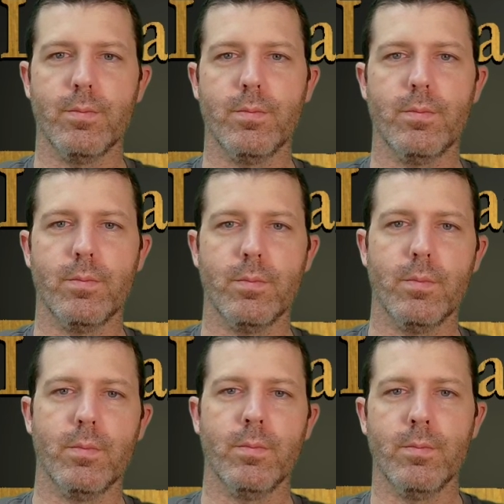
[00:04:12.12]

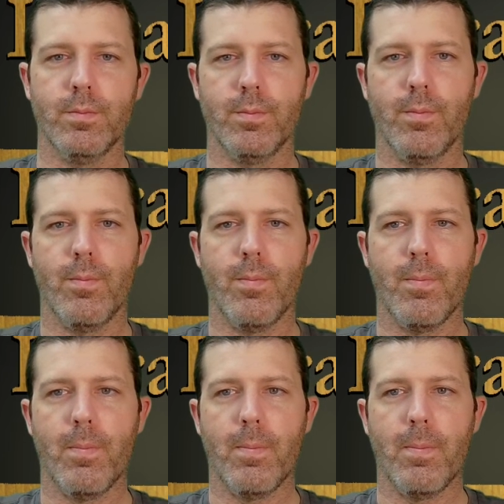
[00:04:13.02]

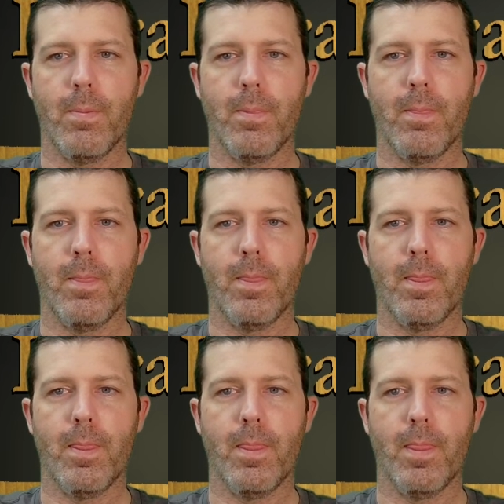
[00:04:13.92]

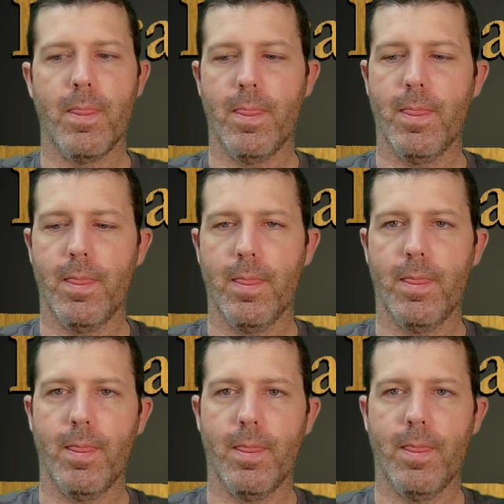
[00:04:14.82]

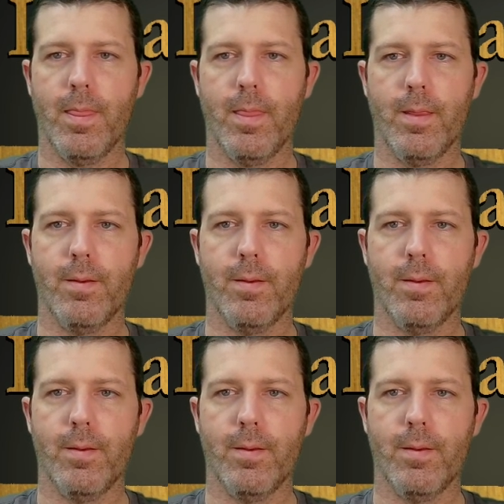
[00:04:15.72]
(silence)